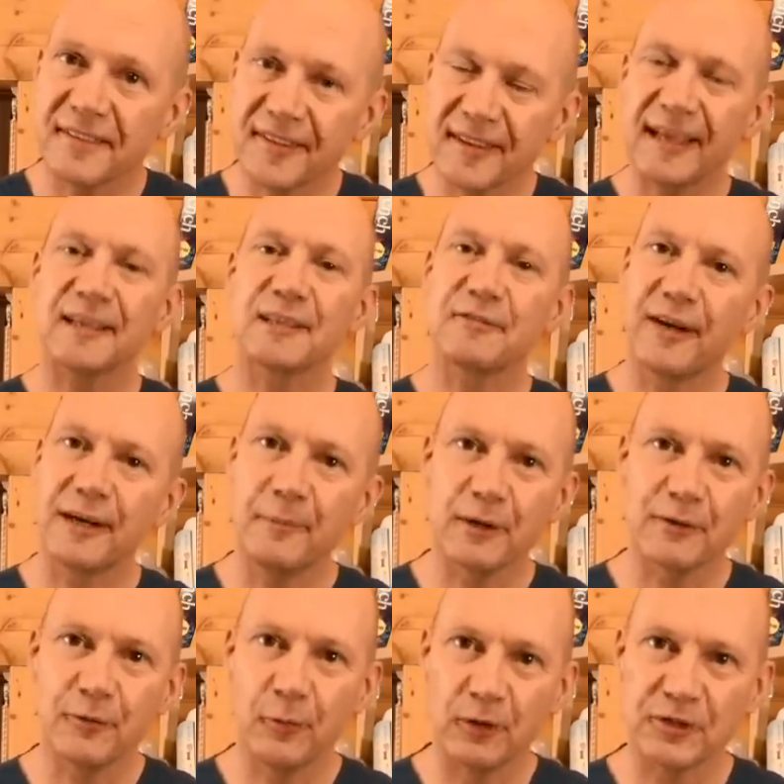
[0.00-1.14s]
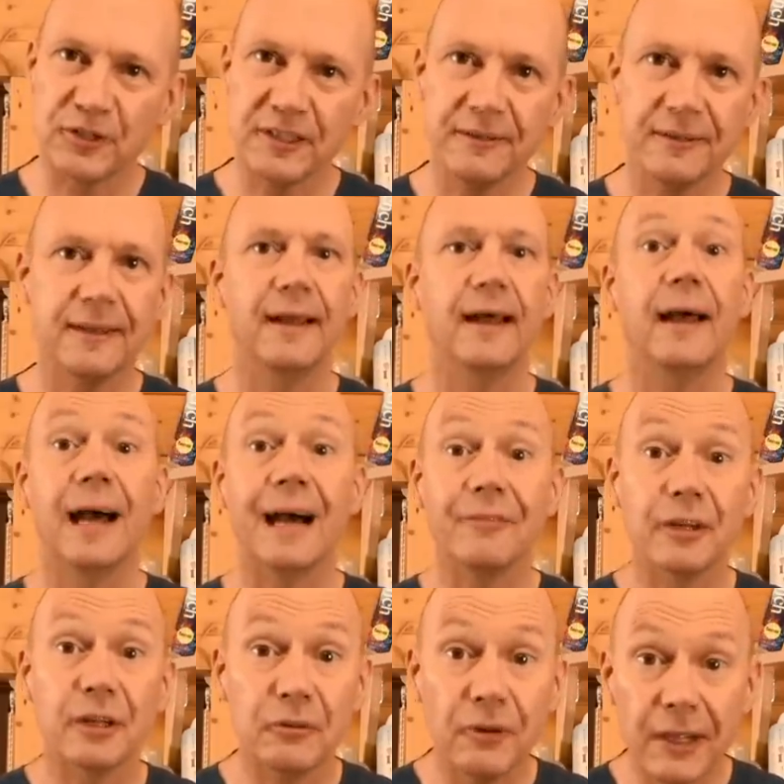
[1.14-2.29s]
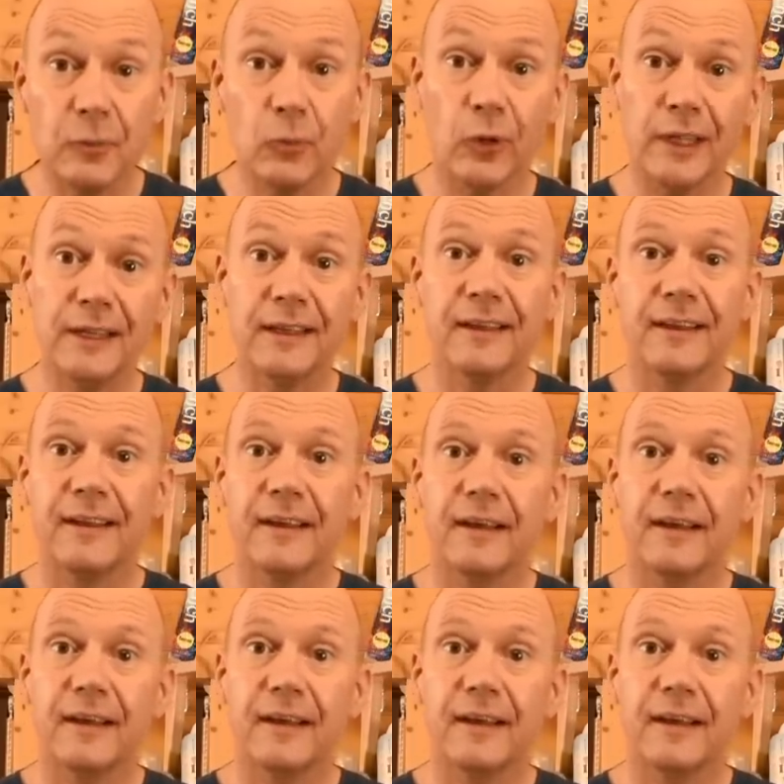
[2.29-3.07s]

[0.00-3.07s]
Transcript: thanks very much for watching, have a great week,